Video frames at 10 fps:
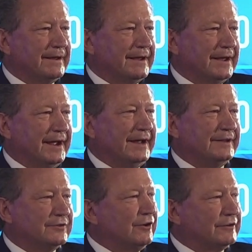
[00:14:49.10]

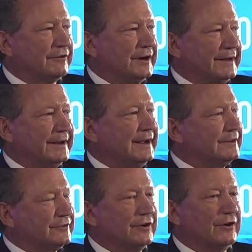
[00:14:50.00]
It's not green.
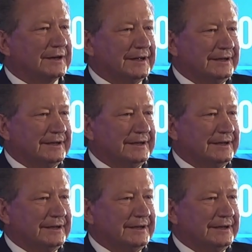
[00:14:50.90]
It's not clean.